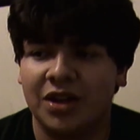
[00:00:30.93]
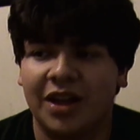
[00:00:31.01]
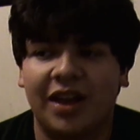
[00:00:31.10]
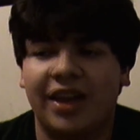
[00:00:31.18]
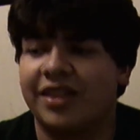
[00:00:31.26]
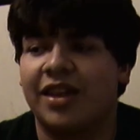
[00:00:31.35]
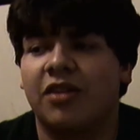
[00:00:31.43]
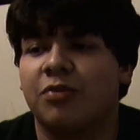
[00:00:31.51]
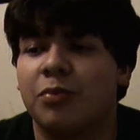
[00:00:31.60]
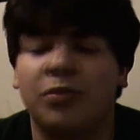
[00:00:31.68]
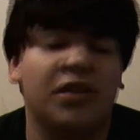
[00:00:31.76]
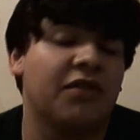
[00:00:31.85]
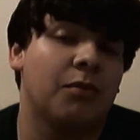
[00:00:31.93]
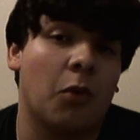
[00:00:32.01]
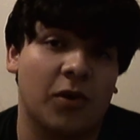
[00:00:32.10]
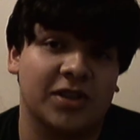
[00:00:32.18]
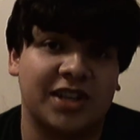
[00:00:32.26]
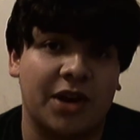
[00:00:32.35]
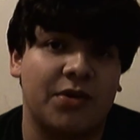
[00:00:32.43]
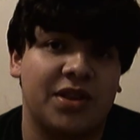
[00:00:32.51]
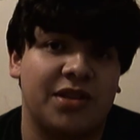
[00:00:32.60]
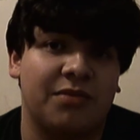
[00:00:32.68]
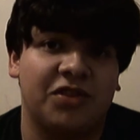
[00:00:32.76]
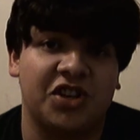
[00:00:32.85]
Heck, they're even more scary
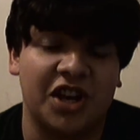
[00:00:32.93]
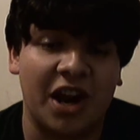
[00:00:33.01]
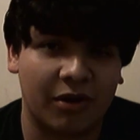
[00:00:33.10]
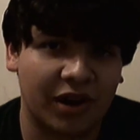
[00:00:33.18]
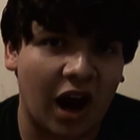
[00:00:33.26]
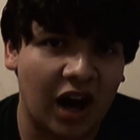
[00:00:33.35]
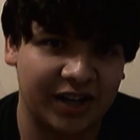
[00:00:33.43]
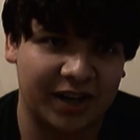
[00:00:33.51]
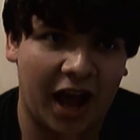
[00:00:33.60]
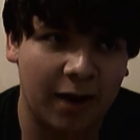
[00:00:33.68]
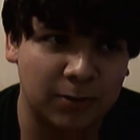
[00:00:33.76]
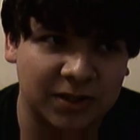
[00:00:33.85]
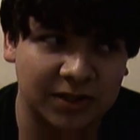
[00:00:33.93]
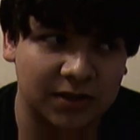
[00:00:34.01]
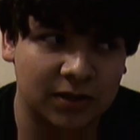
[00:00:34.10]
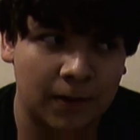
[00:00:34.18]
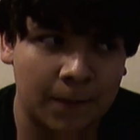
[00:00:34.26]
than generic haunted houses.